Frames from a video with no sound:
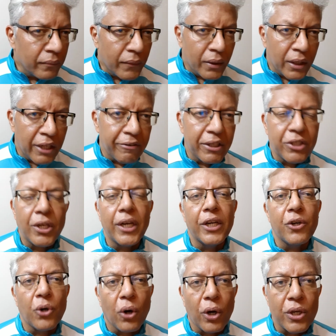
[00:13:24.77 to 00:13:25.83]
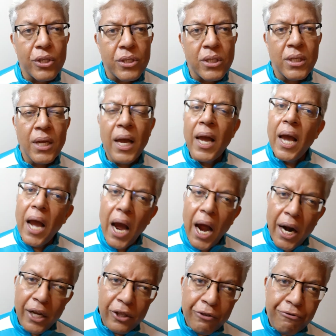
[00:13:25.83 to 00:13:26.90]
there were 3 draws.
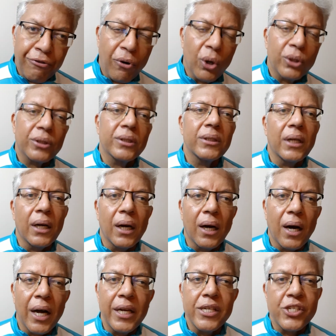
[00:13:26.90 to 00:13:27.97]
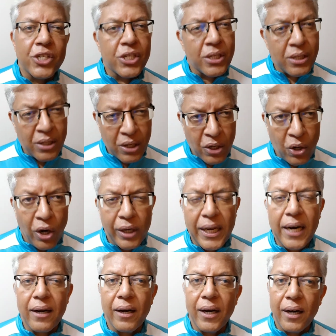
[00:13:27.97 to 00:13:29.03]
And in the 4th, Anish got
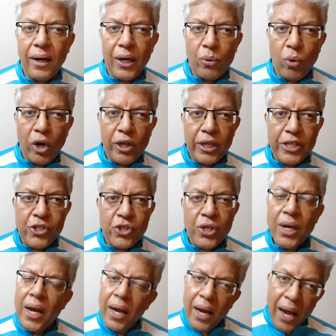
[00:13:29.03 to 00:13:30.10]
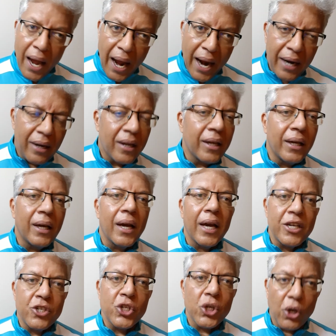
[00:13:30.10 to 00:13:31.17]
that little advantage, and he
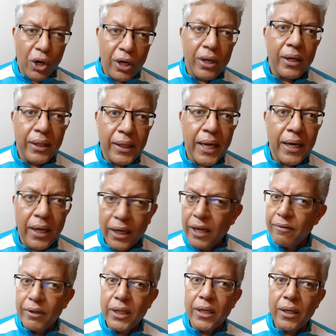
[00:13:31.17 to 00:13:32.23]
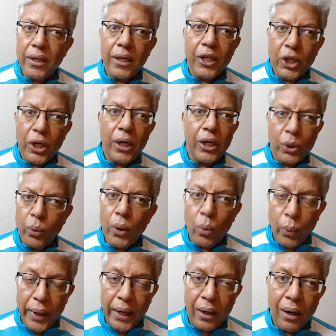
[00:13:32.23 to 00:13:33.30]
ensured that he converted it into a
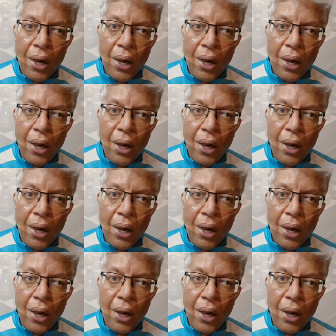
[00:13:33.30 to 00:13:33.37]
win.